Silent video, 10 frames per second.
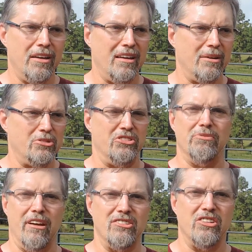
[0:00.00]

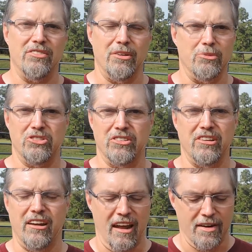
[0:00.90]
invasive. It was
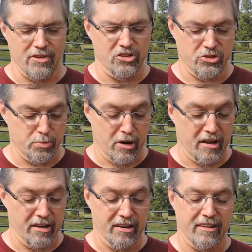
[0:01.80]
in every
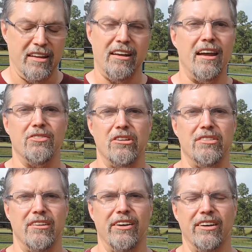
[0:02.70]
spring and in
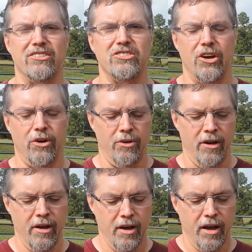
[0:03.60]
everything. And so
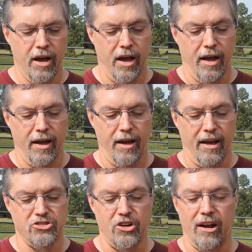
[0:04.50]

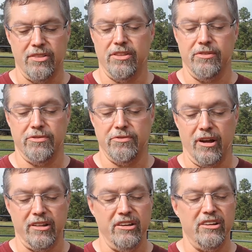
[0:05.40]
I
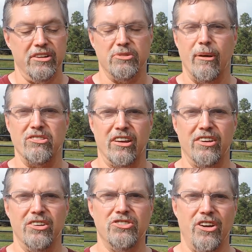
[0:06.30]
cleaned it as best I
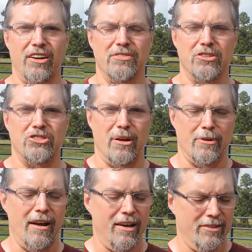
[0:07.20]
could, shot it the first
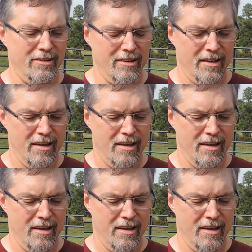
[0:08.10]
time around,